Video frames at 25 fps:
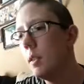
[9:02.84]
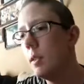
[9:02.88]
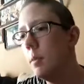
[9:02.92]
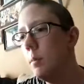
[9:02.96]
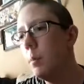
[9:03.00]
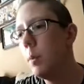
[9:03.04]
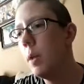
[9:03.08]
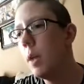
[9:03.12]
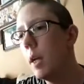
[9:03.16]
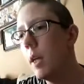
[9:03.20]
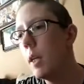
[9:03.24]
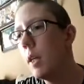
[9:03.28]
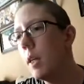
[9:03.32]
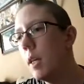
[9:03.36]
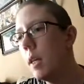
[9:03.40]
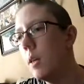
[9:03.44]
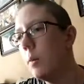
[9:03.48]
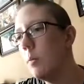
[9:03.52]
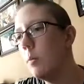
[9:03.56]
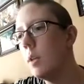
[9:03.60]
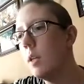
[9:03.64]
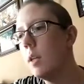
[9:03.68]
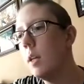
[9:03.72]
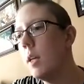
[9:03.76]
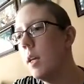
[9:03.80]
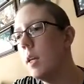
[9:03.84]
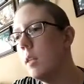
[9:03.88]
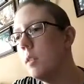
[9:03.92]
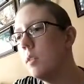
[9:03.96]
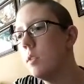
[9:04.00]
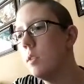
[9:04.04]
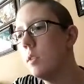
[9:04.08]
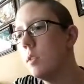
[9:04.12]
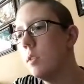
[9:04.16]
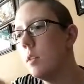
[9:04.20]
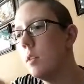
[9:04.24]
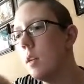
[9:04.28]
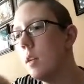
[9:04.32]
but I can't really
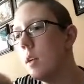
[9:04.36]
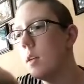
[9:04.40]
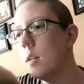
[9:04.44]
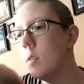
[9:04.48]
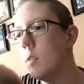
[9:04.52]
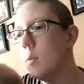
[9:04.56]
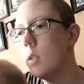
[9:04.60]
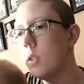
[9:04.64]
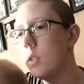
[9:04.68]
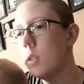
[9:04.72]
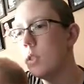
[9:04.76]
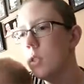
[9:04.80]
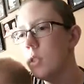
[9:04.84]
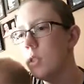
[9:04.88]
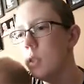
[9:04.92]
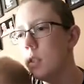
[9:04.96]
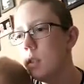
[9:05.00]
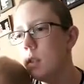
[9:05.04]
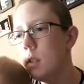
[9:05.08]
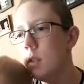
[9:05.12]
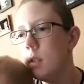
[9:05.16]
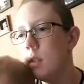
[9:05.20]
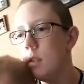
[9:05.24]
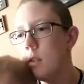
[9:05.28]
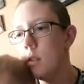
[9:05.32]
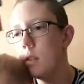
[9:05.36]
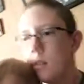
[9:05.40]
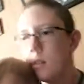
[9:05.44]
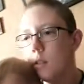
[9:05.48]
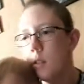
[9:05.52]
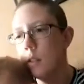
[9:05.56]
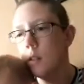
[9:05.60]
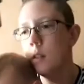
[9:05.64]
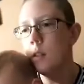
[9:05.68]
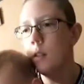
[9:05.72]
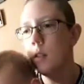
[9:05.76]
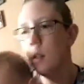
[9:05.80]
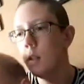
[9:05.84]
answer that question
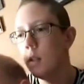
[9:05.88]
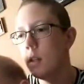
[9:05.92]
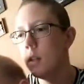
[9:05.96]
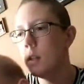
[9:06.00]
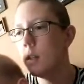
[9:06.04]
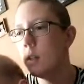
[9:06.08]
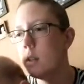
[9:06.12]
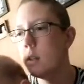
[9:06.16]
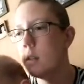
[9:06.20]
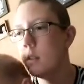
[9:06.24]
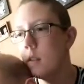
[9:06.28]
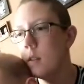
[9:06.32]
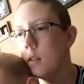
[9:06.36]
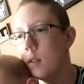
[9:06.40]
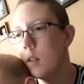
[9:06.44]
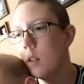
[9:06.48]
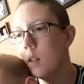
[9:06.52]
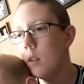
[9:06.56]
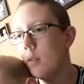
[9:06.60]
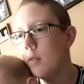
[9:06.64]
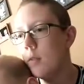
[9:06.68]
to the